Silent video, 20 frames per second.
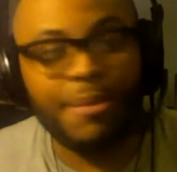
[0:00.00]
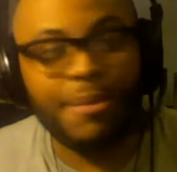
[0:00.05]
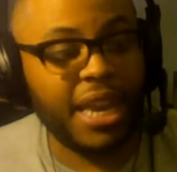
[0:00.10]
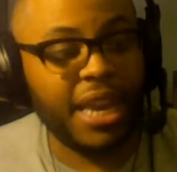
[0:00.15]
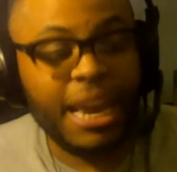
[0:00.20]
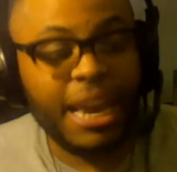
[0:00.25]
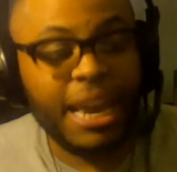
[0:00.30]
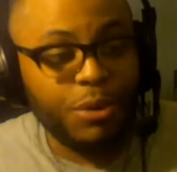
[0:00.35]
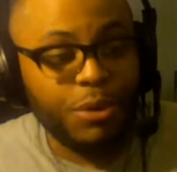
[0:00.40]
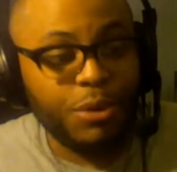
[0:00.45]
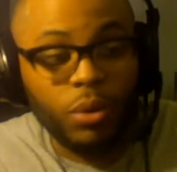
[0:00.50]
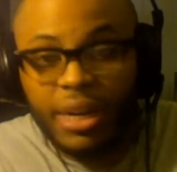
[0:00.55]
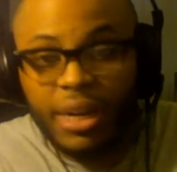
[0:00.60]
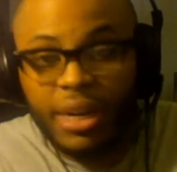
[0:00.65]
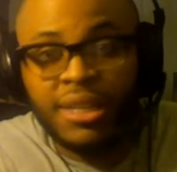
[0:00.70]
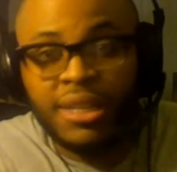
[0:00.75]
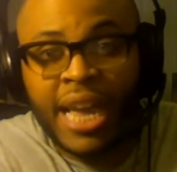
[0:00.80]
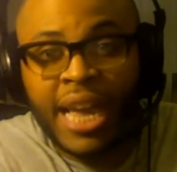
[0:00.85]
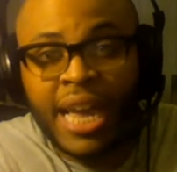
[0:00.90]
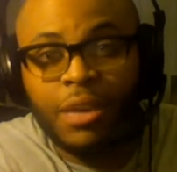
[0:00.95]
keep doing
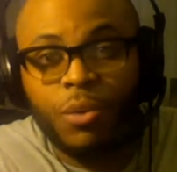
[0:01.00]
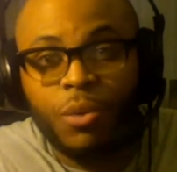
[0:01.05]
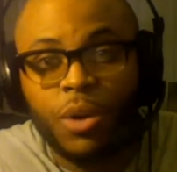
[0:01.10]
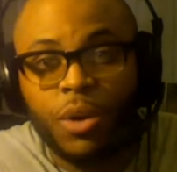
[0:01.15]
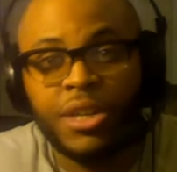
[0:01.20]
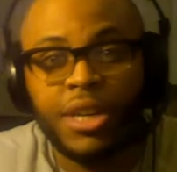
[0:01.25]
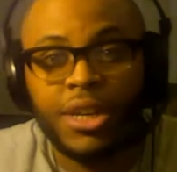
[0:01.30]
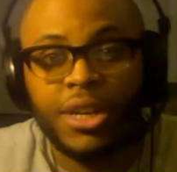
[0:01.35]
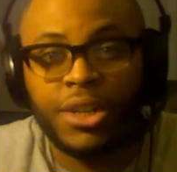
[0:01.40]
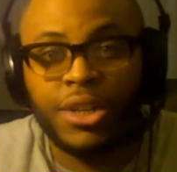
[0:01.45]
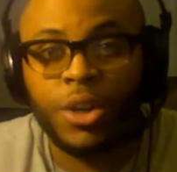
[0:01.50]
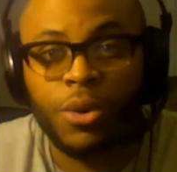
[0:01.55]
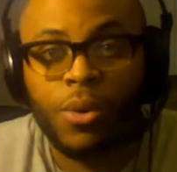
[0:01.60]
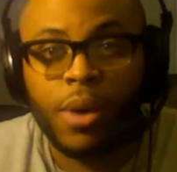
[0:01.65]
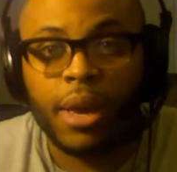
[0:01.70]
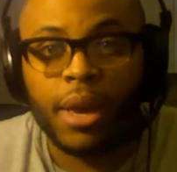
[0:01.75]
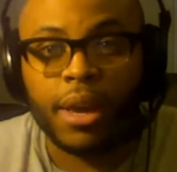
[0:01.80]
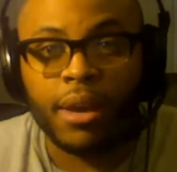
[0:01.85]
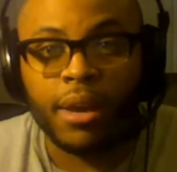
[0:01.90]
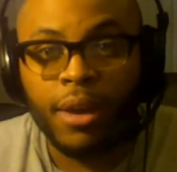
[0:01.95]
exactly what she's
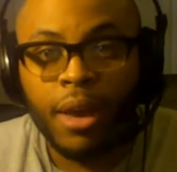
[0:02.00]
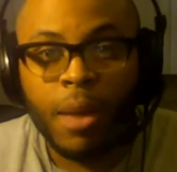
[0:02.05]
doing